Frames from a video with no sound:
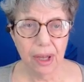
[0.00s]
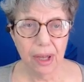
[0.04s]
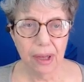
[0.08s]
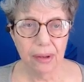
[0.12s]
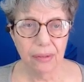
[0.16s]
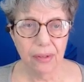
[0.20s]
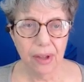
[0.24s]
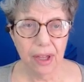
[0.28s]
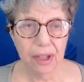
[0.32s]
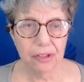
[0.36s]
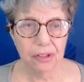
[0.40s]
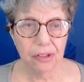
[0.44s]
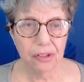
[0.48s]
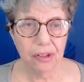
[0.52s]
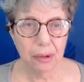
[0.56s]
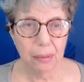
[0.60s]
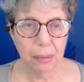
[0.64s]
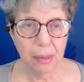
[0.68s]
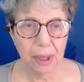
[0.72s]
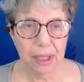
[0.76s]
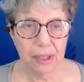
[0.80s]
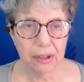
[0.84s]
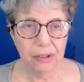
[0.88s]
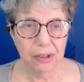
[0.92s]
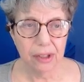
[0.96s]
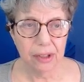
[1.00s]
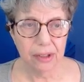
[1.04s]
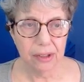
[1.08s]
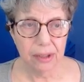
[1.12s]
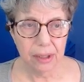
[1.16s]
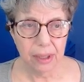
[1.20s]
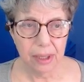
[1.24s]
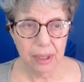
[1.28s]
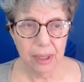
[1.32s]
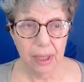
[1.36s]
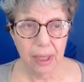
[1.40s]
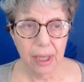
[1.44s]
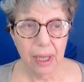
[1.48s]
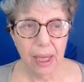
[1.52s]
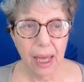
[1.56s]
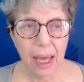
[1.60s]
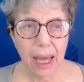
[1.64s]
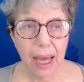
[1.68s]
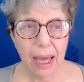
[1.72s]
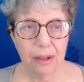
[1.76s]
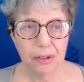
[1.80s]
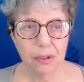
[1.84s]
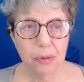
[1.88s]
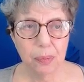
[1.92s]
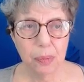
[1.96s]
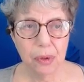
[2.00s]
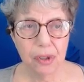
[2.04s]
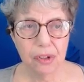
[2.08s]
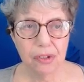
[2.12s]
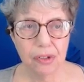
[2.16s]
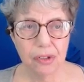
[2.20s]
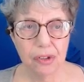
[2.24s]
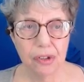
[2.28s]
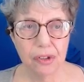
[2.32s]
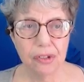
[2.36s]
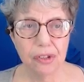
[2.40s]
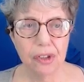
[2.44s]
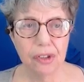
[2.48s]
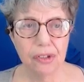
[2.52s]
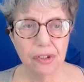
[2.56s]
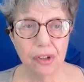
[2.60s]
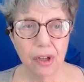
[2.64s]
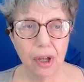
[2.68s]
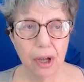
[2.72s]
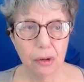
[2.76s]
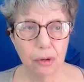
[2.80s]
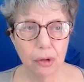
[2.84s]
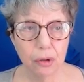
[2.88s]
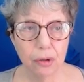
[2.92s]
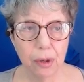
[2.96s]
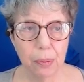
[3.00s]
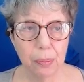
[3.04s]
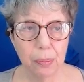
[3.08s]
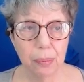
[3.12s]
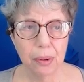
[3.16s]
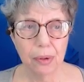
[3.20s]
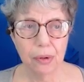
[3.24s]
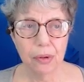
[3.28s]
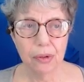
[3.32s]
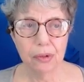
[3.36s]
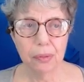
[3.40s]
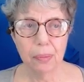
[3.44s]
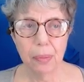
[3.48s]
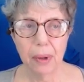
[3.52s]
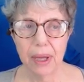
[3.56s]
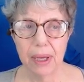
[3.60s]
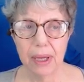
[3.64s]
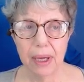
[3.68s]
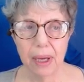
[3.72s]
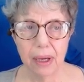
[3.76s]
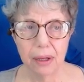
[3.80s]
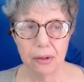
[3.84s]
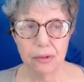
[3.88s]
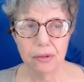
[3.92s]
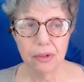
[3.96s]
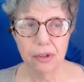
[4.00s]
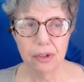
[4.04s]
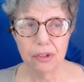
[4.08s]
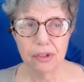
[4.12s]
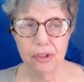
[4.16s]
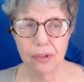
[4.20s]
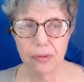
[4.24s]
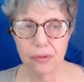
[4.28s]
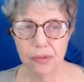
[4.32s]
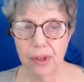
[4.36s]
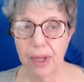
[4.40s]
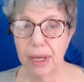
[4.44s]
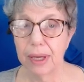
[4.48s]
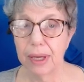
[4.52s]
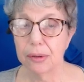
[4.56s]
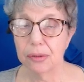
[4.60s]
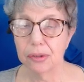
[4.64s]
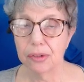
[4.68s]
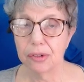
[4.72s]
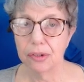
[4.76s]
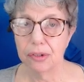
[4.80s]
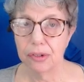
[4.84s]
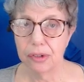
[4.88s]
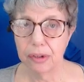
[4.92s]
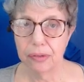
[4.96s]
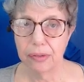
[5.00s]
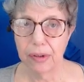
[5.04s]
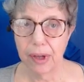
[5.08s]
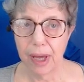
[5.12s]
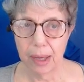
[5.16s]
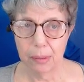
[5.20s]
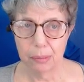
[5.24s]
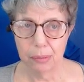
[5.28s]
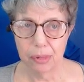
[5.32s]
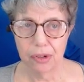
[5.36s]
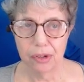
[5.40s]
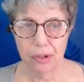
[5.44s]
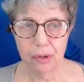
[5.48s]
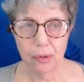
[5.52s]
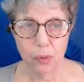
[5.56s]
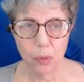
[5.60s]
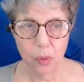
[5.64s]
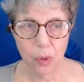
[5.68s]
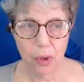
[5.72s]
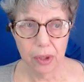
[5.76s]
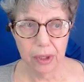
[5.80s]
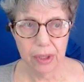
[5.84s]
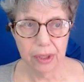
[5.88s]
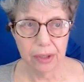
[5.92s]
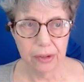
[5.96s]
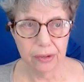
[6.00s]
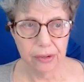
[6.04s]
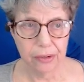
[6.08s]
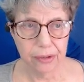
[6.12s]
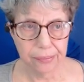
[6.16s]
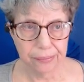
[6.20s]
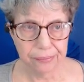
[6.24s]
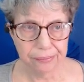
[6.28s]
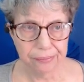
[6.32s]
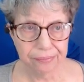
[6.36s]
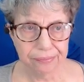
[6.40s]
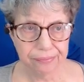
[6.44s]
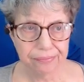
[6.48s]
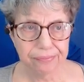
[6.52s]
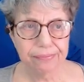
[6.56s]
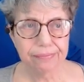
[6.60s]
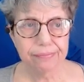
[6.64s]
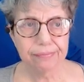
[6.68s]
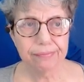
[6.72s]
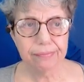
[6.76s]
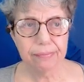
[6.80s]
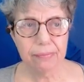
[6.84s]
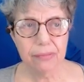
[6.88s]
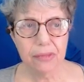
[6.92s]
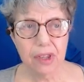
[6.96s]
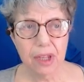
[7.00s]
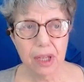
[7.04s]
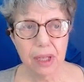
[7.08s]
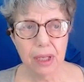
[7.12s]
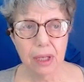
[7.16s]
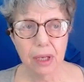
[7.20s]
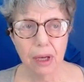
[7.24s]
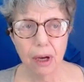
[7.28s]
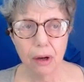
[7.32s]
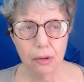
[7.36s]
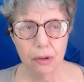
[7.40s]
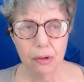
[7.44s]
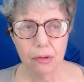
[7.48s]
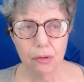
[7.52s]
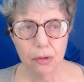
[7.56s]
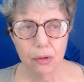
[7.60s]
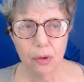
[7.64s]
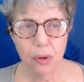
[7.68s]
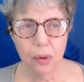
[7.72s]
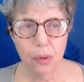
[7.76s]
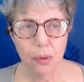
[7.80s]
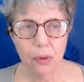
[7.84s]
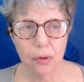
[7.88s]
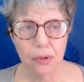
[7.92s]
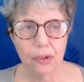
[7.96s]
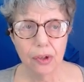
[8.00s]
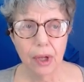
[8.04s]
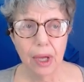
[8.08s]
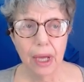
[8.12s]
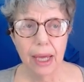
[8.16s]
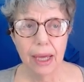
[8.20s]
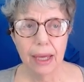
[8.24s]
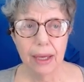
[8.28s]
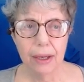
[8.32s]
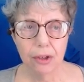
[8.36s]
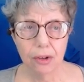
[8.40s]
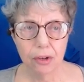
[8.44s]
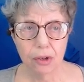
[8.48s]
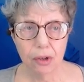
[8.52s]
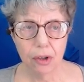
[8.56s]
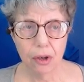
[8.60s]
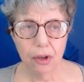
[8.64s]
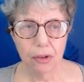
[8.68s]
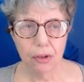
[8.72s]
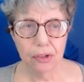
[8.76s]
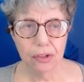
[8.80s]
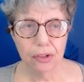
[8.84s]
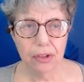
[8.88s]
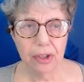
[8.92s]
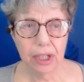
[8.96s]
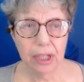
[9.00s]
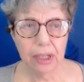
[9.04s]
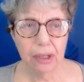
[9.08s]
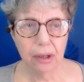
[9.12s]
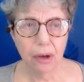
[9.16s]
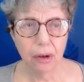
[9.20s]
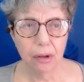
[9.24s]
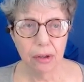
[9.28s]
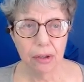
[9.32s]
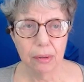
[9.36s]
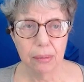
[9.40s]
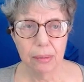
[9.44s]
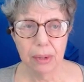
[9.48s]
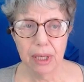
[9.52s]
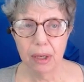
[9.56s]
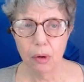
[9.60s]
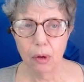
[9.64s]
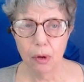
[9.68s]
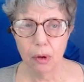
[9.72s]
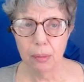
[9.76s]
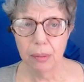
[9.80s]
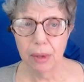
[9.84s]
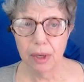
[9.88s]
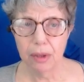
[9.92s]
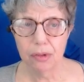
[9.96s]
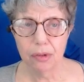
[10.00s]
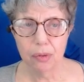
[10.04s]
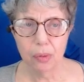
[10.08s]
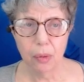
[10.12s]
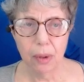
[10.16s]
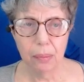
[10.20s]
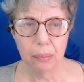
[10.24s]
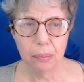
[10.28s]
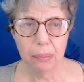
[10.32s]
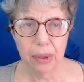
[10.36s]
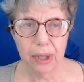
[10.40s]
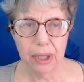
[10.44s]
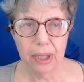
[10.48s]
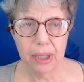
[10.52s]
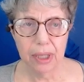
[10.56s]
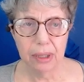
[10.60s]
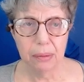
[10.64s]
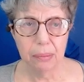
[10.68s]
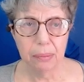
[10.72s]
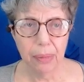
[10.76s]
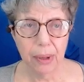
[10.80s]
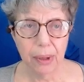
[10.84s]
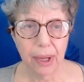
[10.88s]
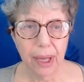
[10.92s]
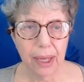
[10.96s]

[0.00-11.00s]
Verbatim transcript: have estimated, as businesses are crippled by hundreds of thousands of absent workers. Current rules could cost the economy almost £1 billion